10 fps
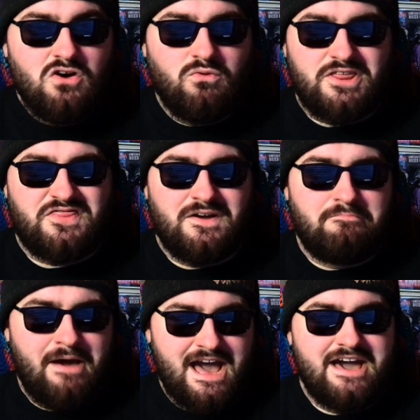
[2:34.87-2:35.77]
with the
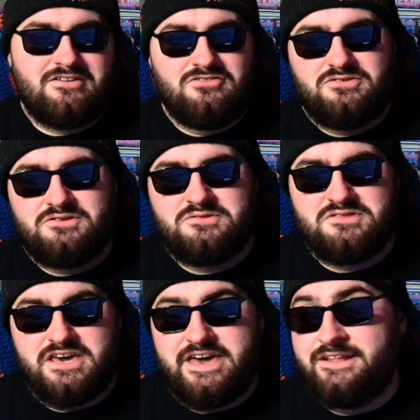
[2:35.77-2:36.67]
patterns,
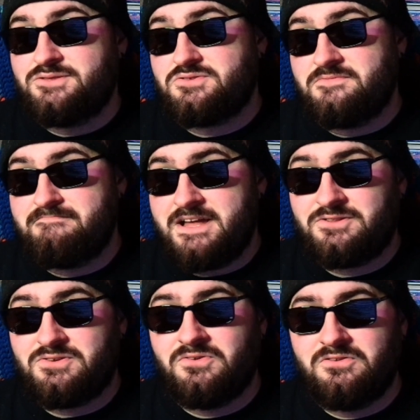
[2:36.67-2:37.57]

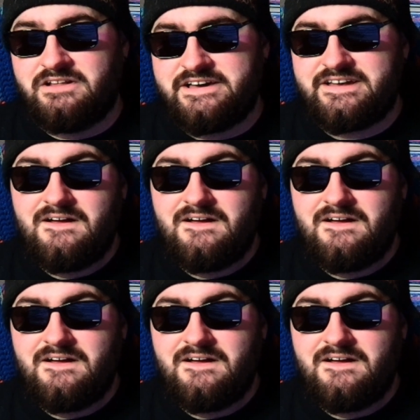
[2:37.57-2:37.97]
instrumental, like